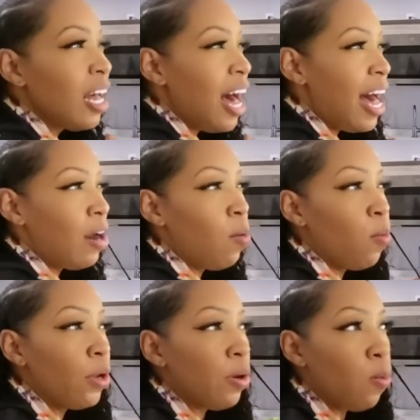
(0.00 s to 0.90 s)
I don't
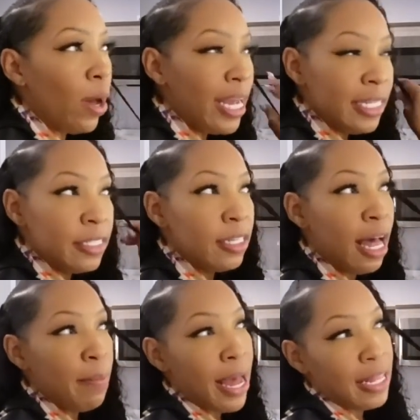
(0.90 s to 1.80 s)
want to wait till
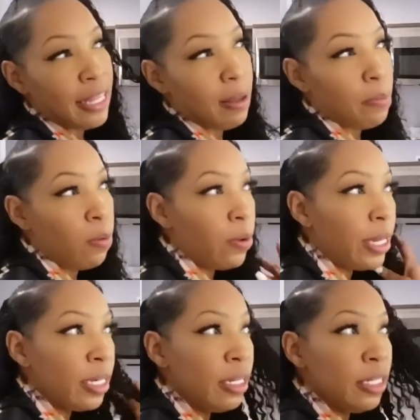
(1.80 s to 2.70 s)
I'm at that
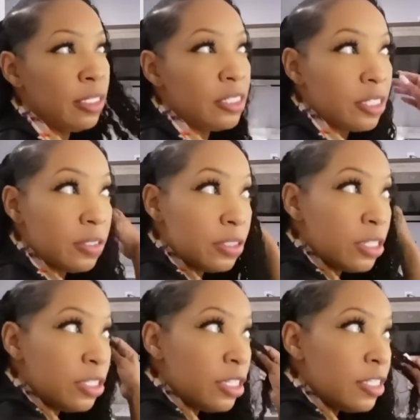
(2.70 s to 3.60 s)
point to
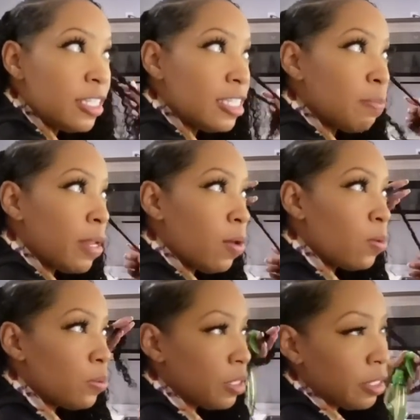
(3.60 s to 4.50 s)
to just
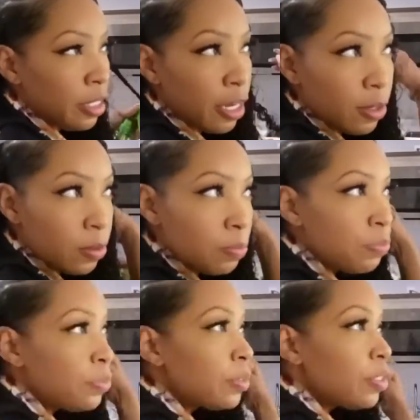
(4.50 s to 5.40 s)
explode you know
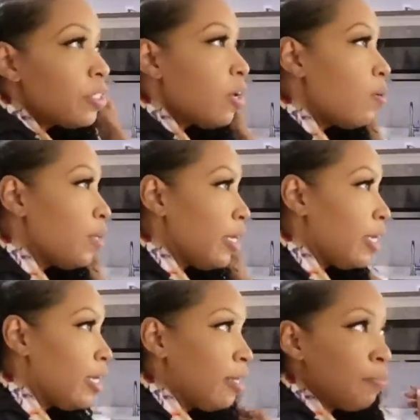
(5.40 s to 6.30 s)
so
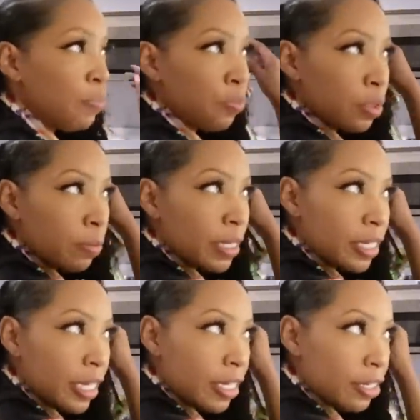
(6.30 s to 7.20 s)
yeah but
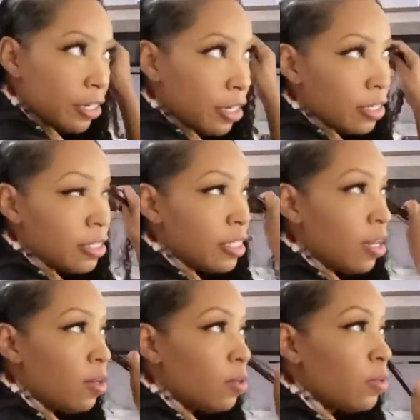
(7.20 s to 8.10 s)
yeah girl
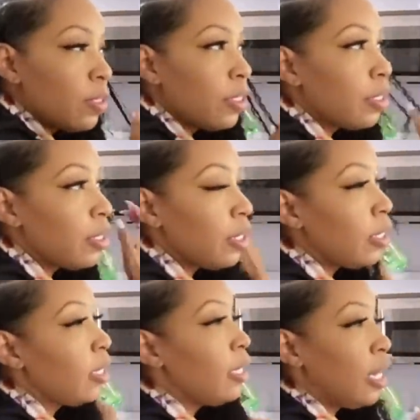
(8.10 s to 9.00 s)
so
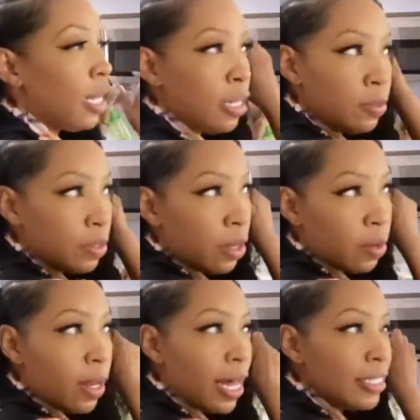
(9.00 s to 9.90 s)
I don't
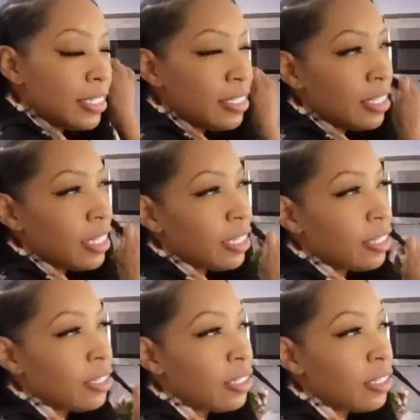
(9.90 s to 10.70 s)
know I just think